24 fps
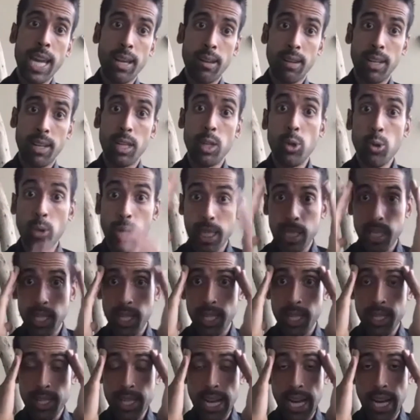And you get to
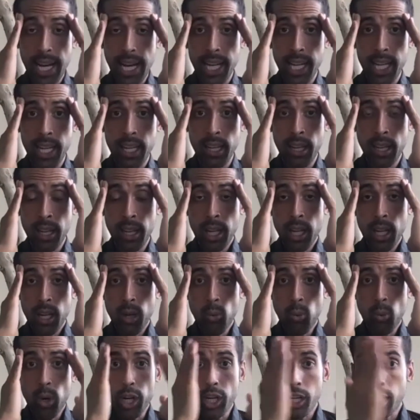decide
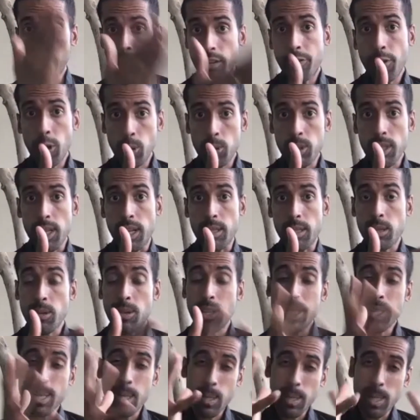where you're going to focus on. So
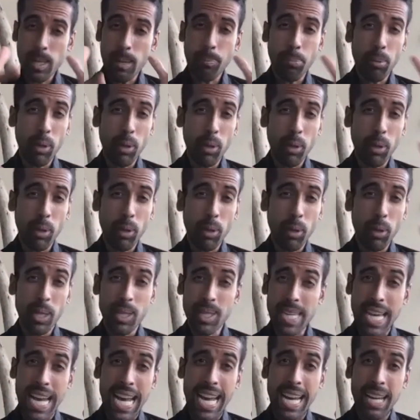it's as simple as
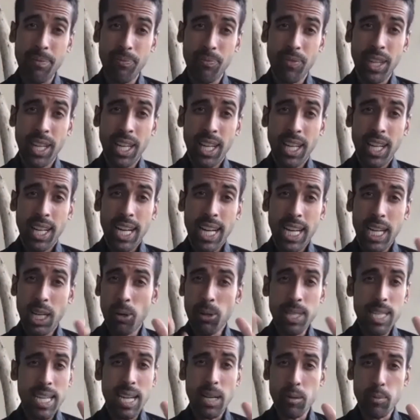that. I know it
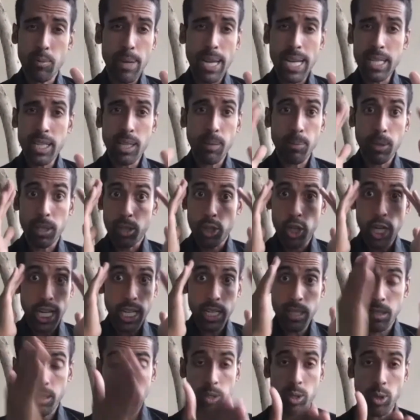sounds basic, but change
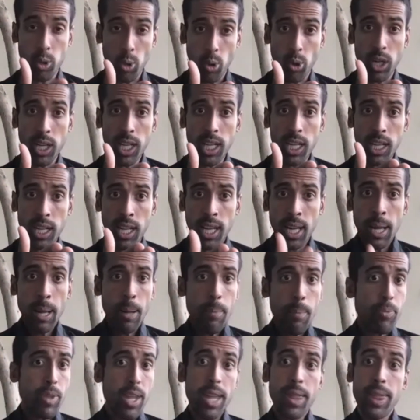the story,
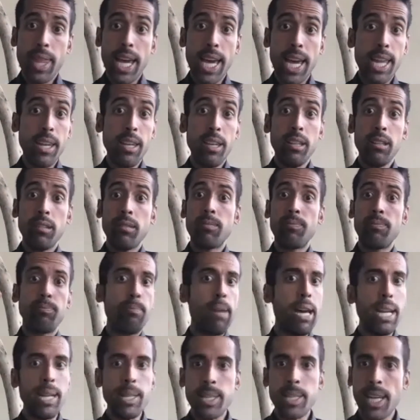and then
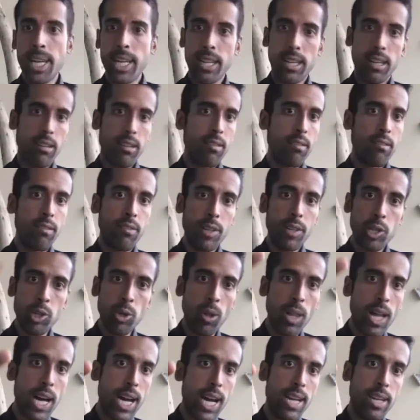meditate,
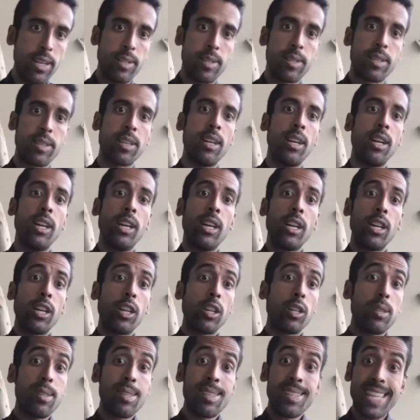visualize,
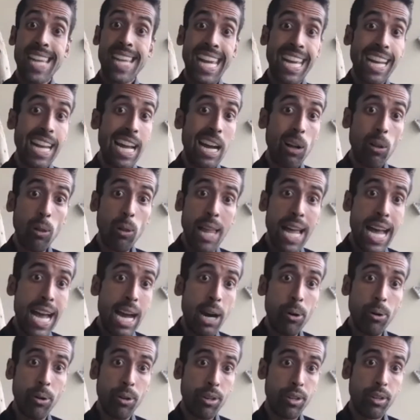say it out
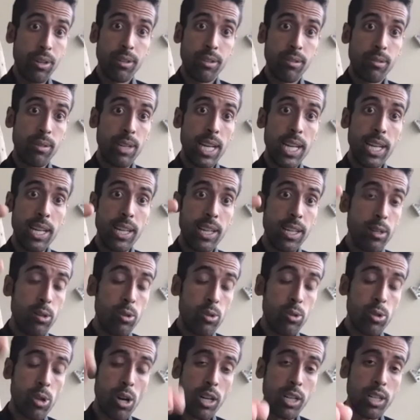loud, right? You
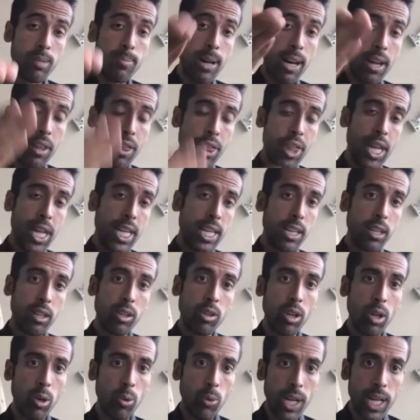talked about Think and
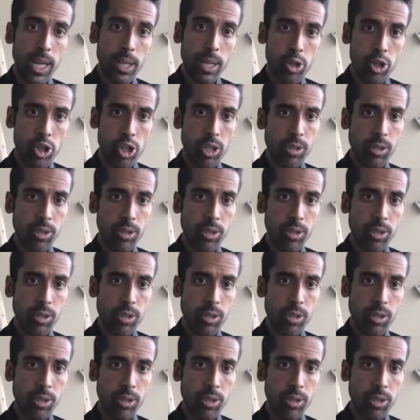Grow Rich.